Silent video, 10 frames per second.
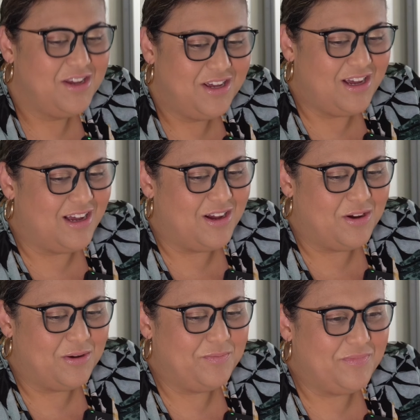
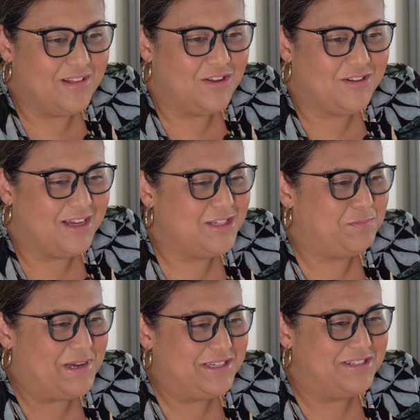look like
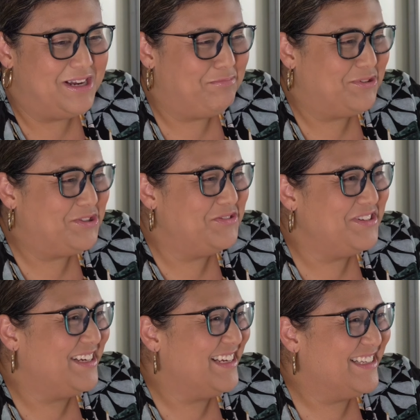space and
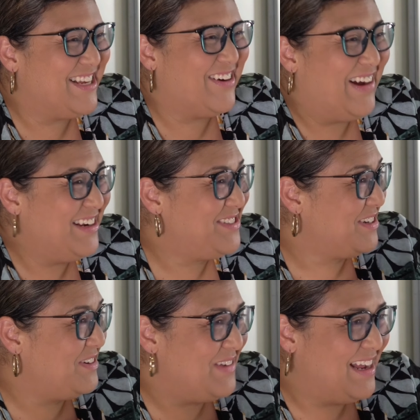opportunity, and so I
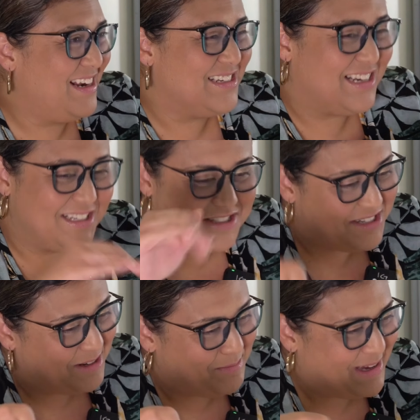took advantage and I
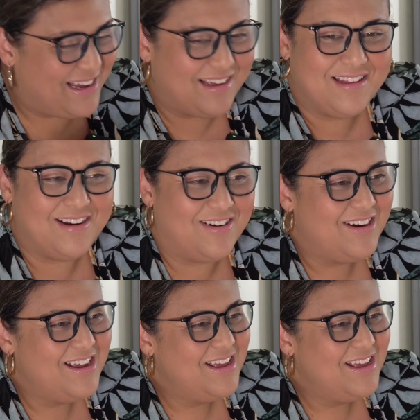stuck a bag in there.